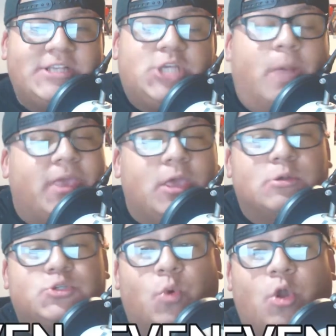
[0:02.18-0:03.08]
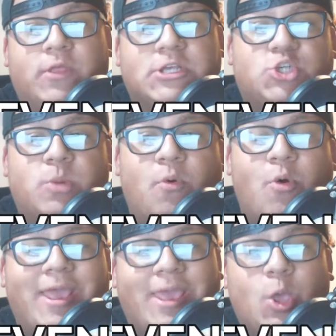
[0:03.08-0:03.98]
What is up, Heels World? It's your
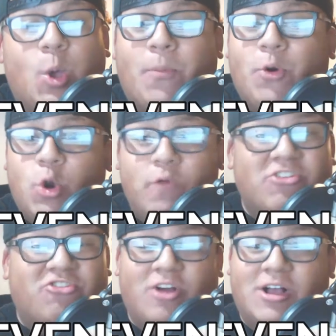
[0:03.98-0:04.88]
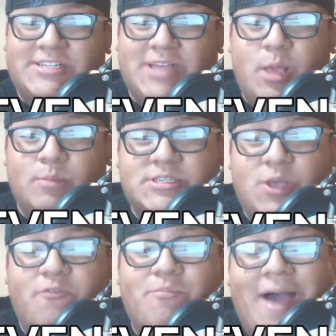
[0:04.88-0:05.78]
boy Heel, Peruvian Strong Style
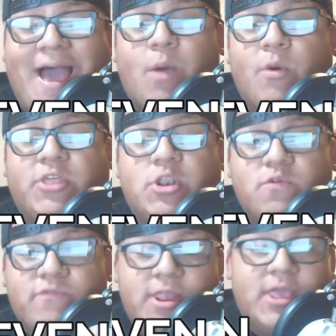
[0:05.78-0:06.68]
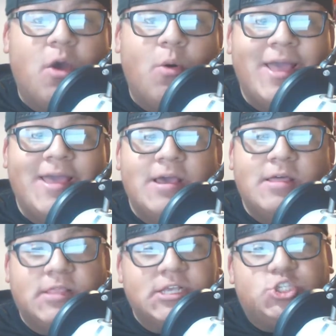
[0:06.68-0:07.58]
himself, back with a new video.
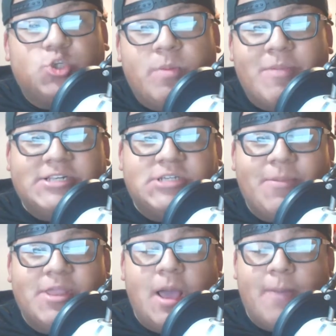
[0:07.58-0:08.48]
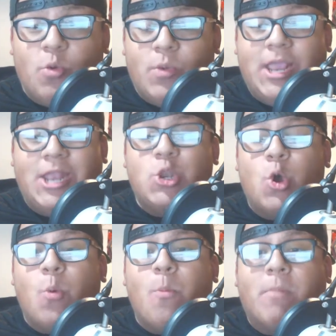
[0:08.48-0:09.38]
This will be my WWE
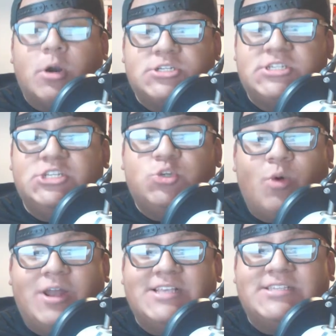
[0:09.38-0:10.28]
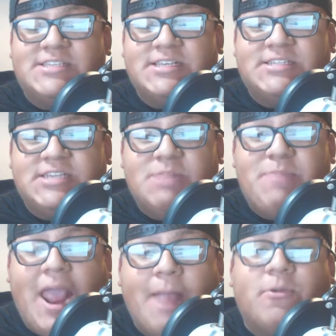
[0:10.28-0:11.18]
No Mercy
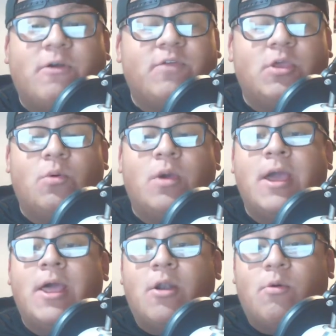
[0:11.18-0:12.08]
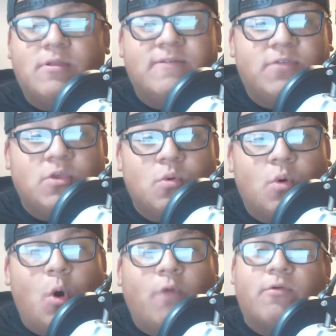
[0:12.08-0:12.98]
2016 pay-per-view
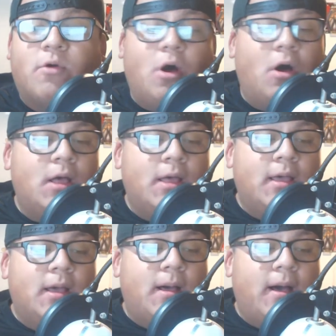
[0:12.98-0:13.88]
review overall.